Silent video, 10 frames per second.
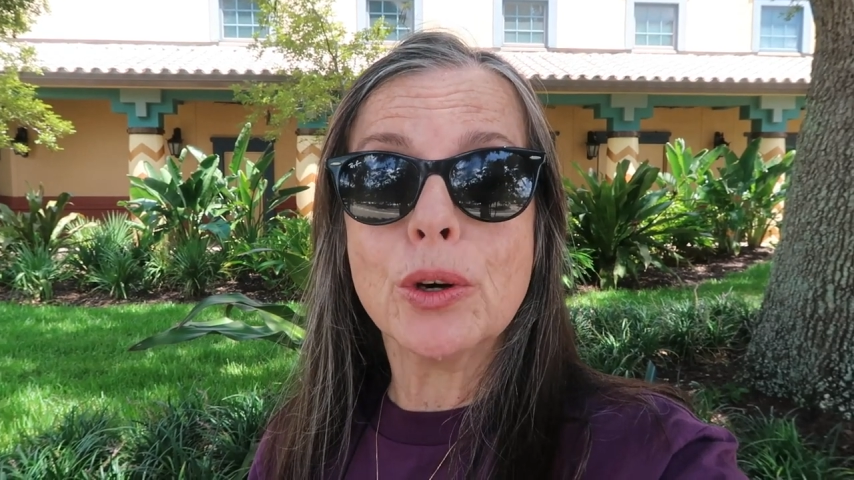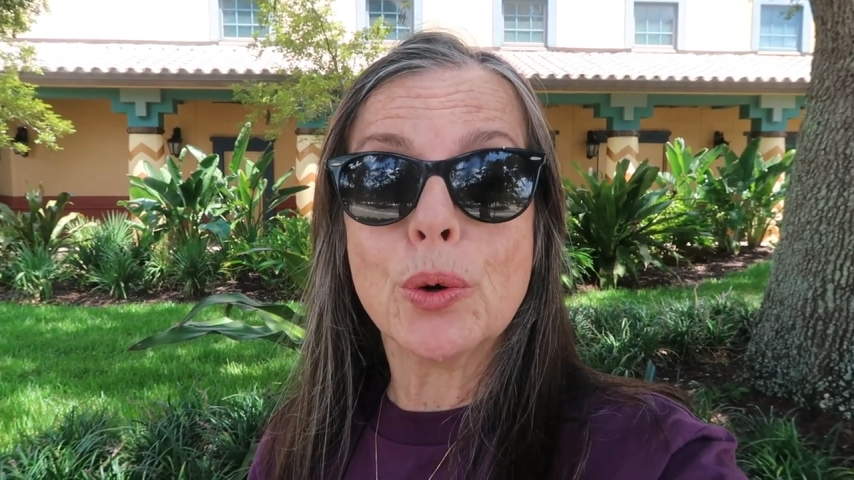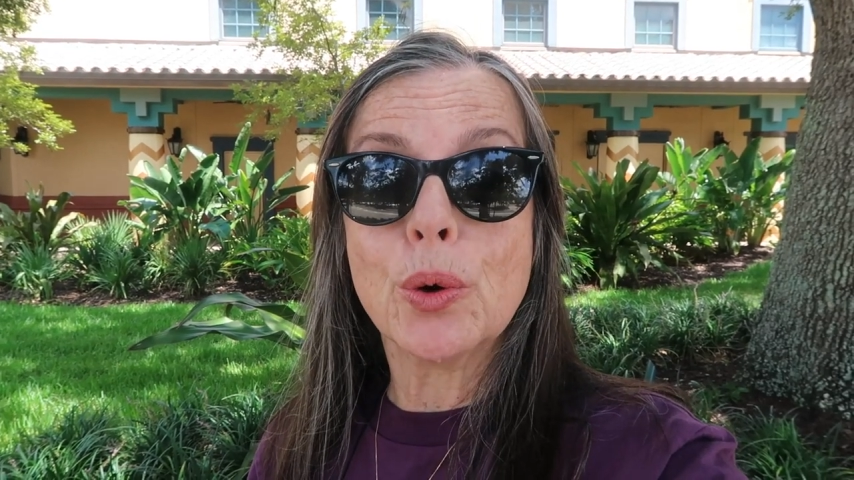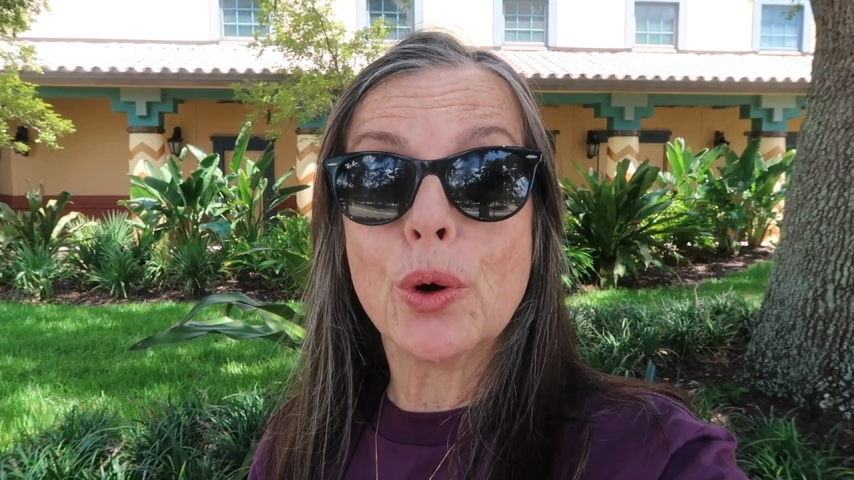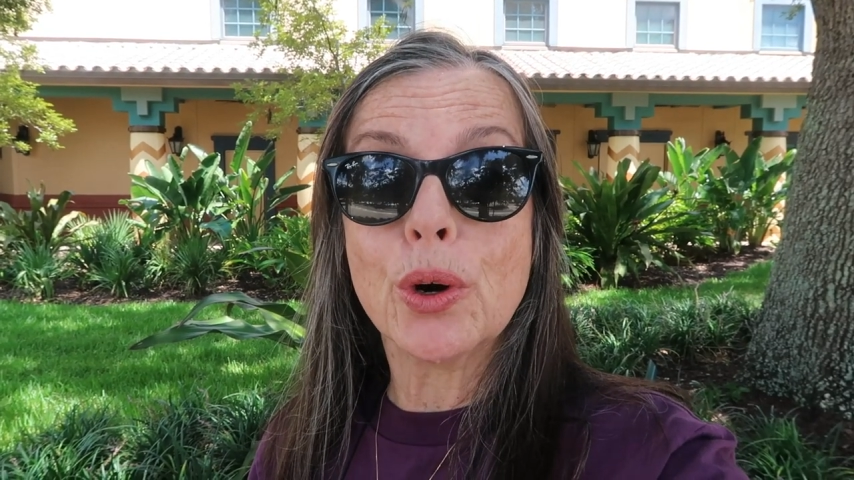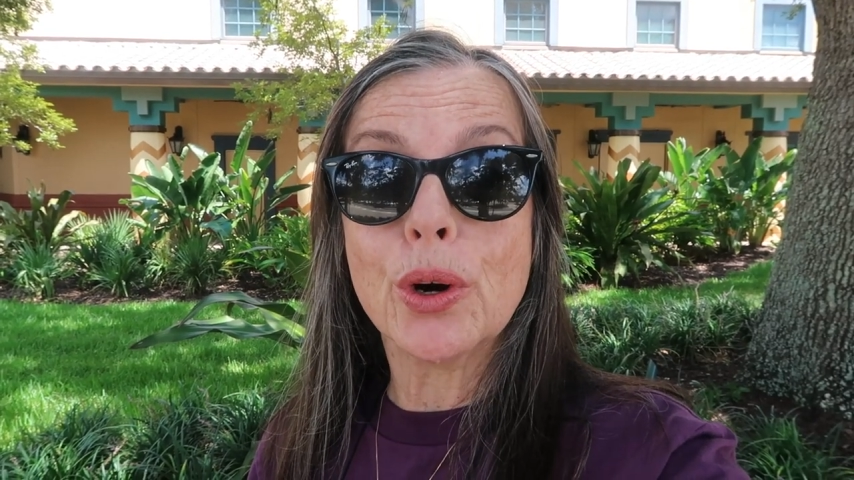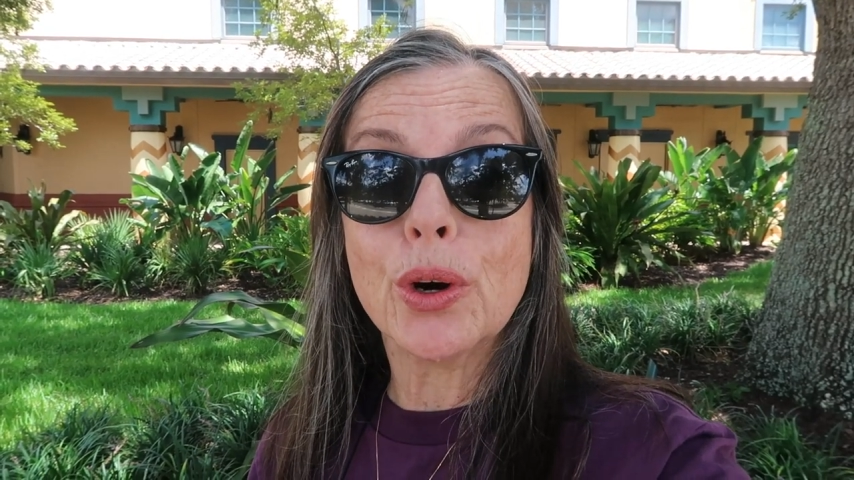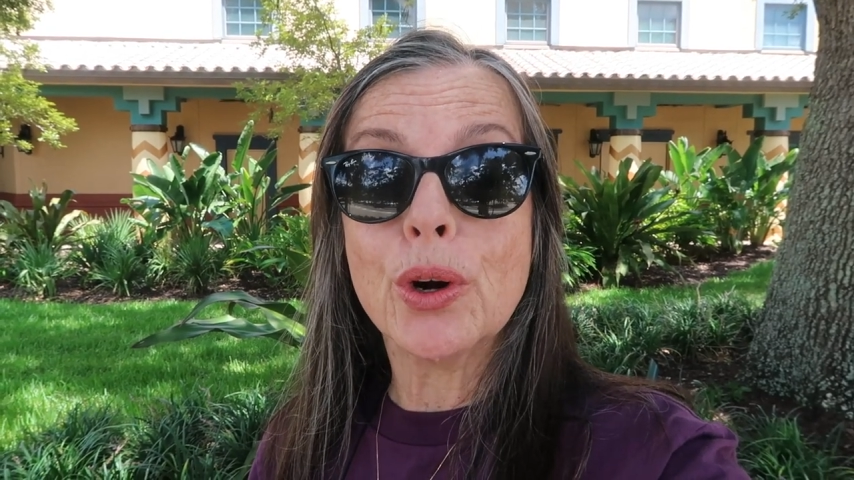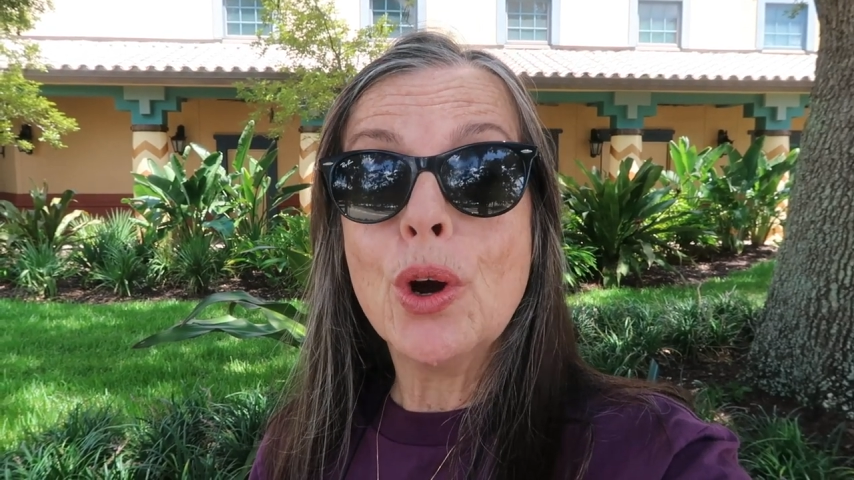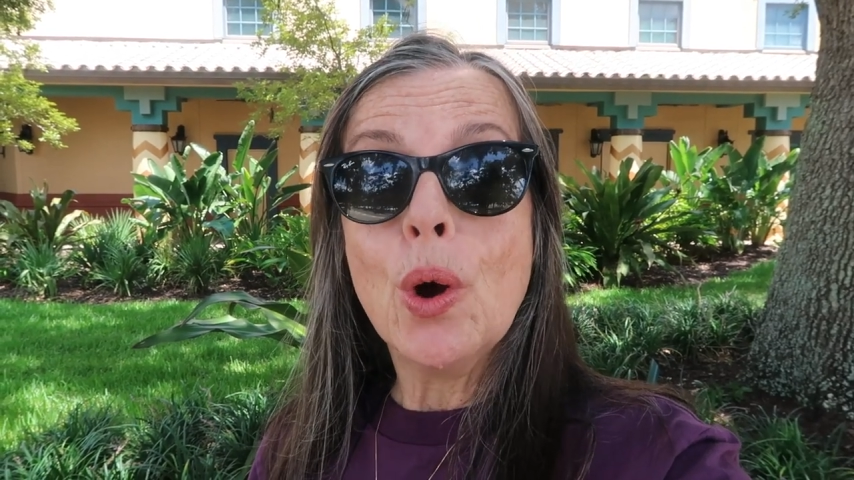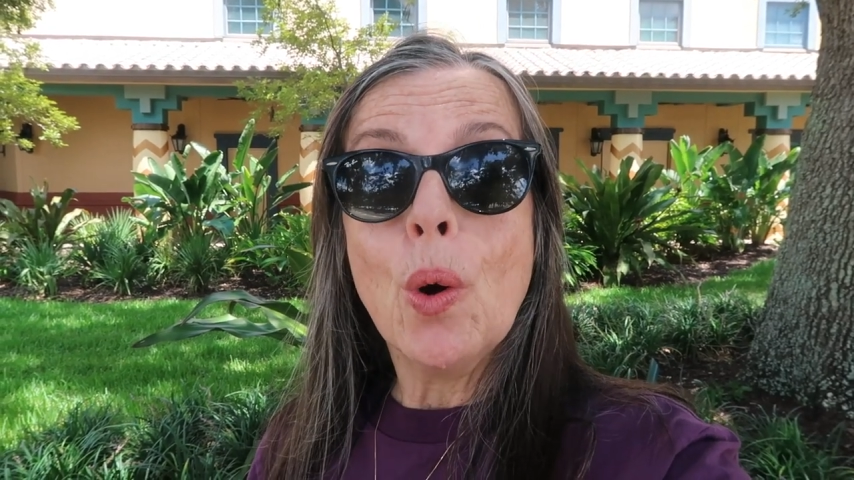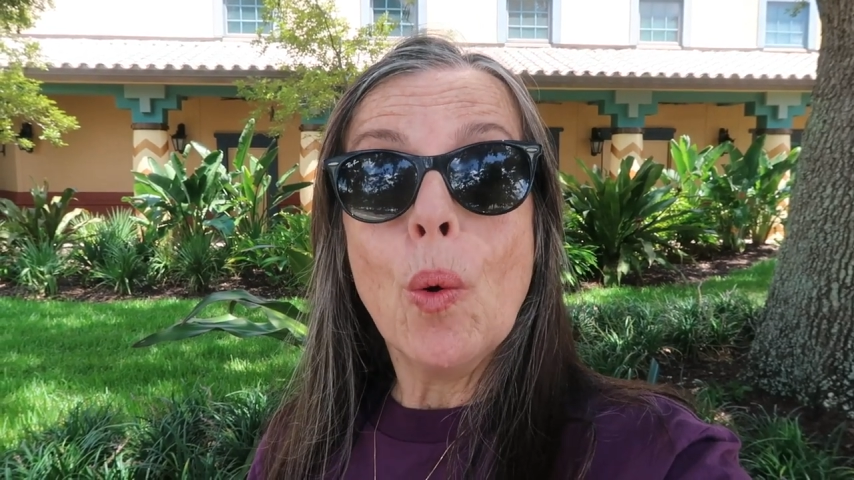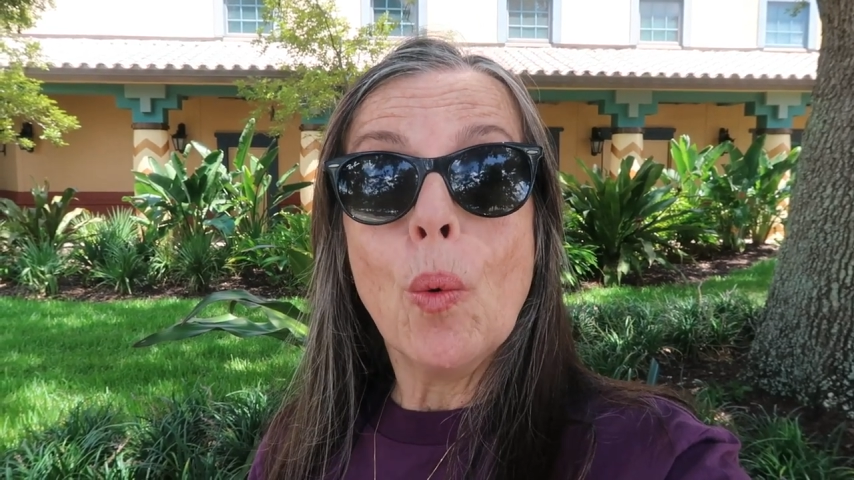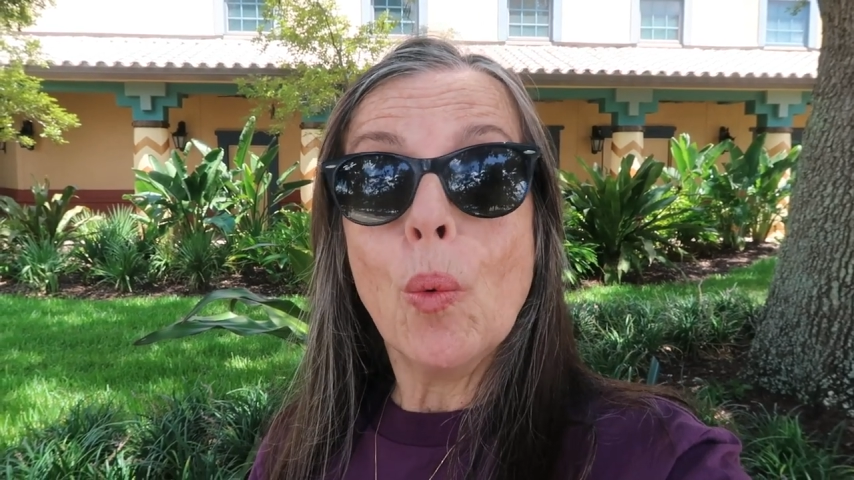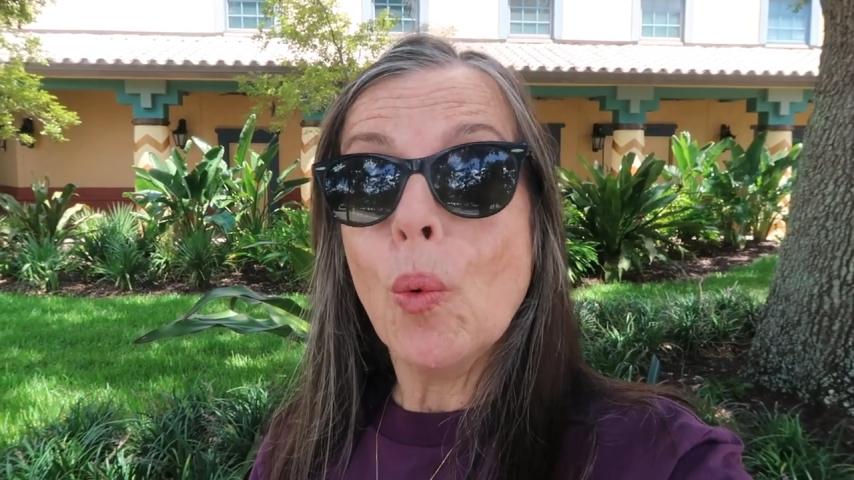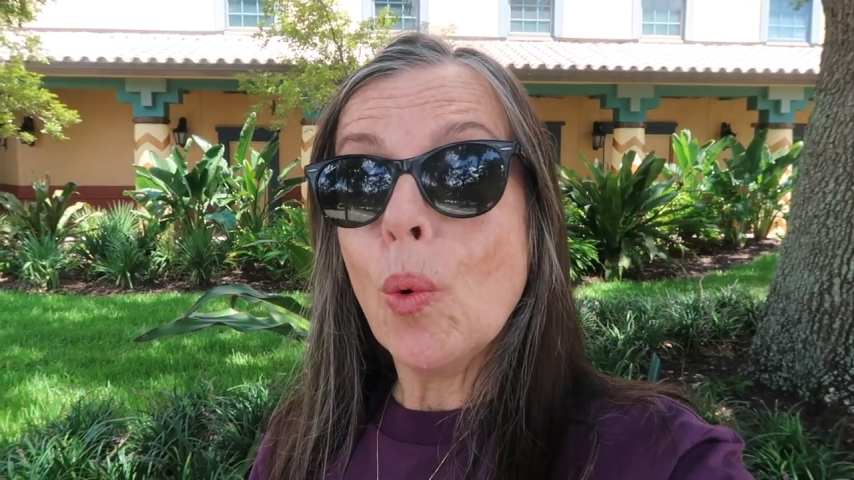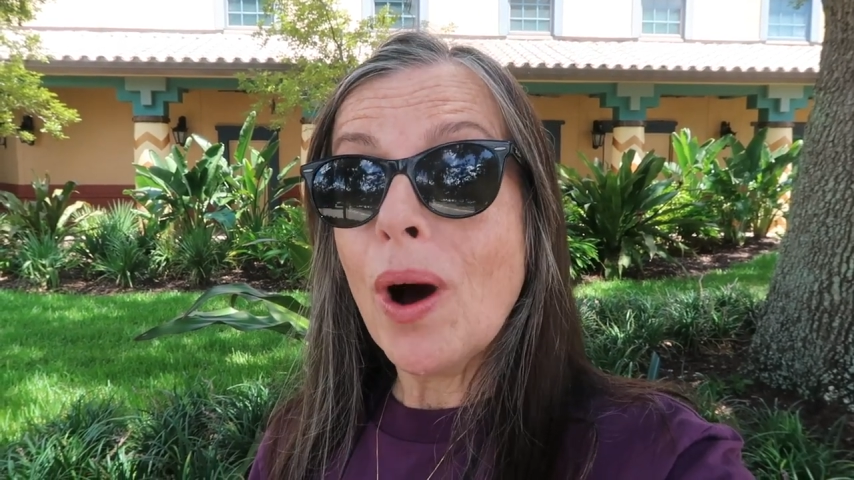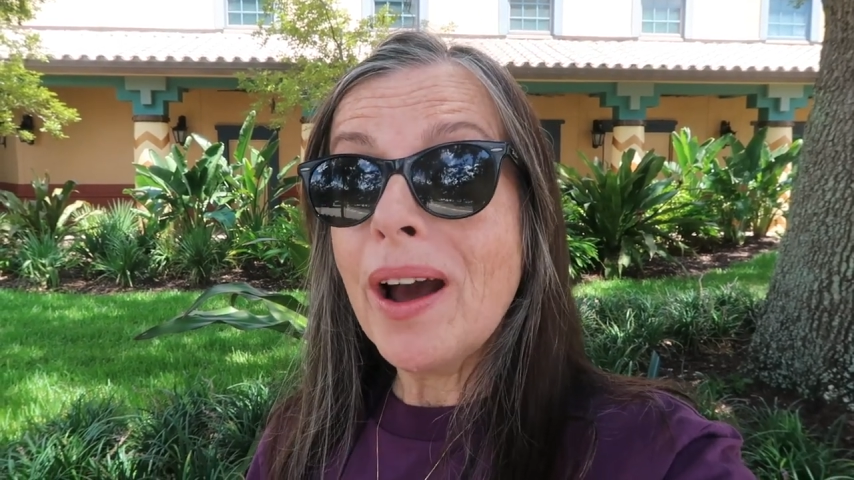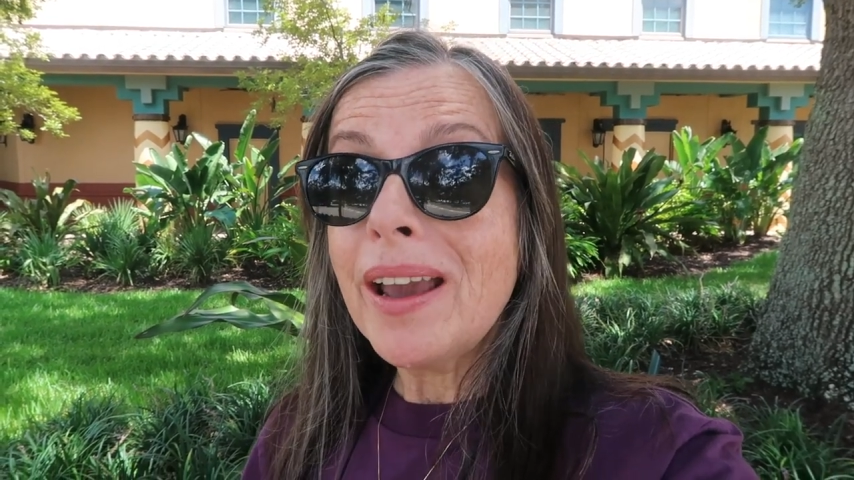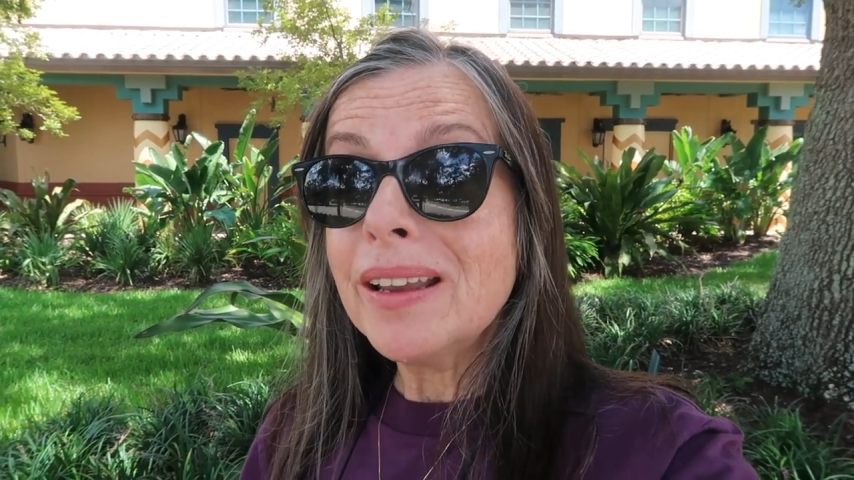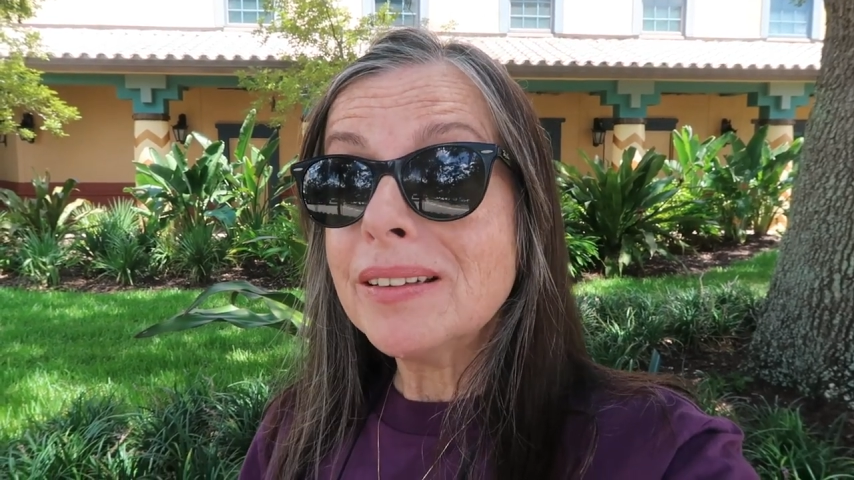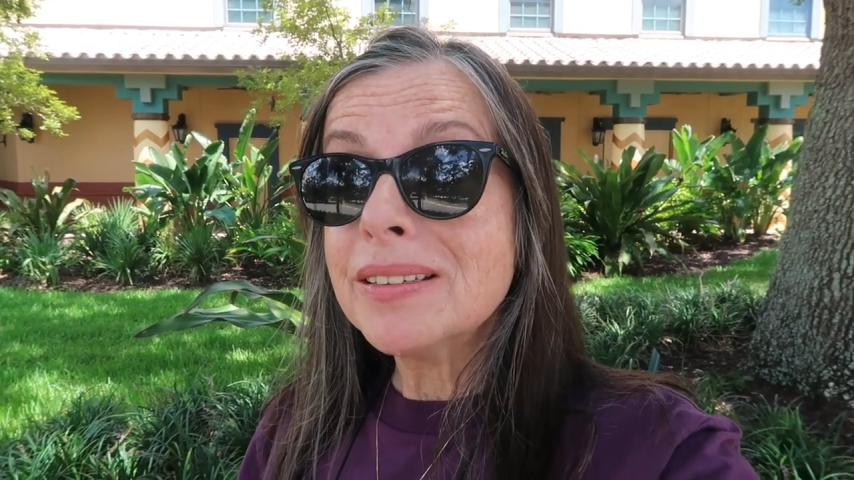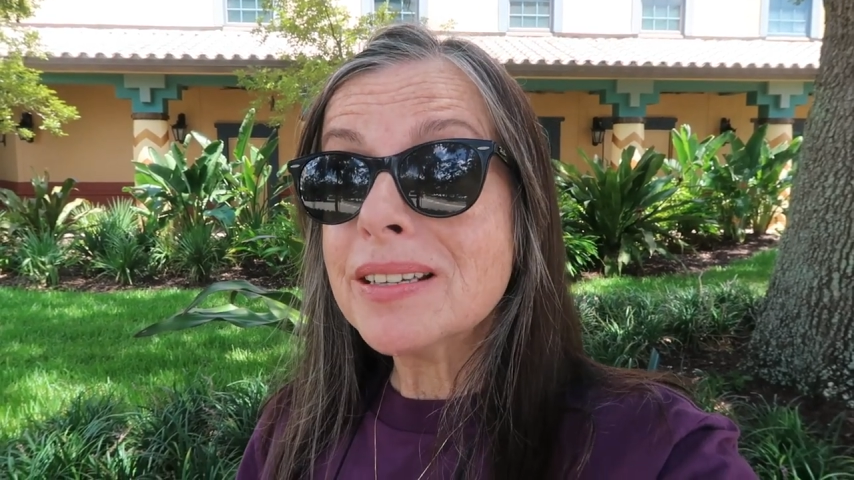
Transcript: or what